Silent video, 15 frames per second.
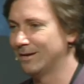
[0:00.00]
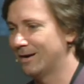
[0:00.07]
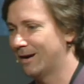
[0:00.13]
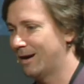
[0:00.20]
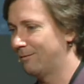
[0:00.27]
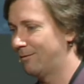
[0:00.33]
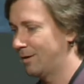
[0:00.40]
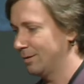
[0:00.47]

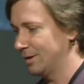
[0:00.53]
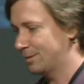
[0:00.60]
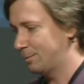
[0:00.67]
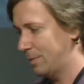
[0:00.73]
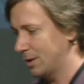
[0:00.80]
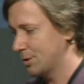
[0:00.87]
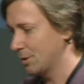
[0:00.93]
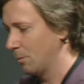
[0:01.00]
a very
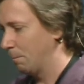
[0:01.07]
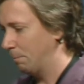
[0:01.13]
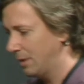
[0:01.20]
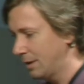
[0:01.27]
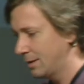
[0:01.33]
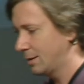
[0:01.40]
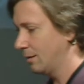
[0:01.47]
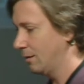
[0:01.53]
special
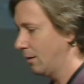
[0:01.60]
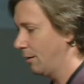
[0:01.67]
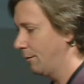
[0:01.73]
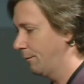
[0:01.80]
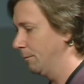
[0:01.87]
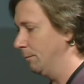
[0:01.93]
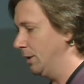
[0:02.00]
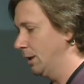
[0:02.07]
piece
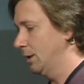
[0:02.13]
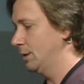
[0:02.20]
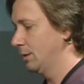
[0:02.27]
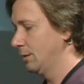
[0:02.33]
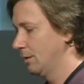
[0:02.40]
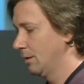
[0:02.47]
of meat.